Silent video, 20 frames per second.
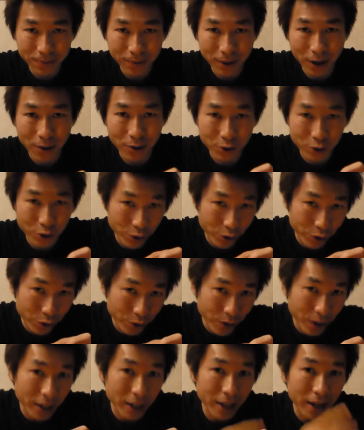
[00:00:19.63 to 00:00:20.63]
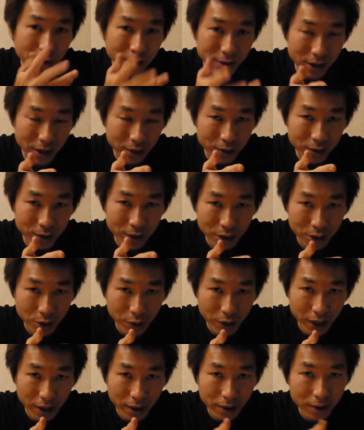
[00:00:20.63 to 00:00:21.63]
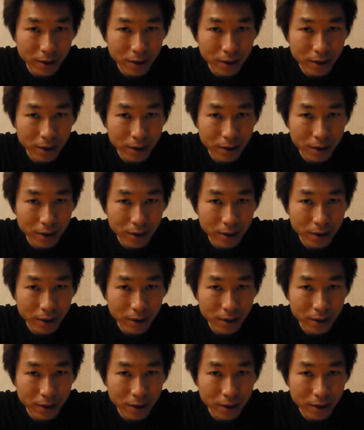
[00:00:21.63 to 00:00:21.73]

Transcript: I'll show you and then I'll tell you the trick.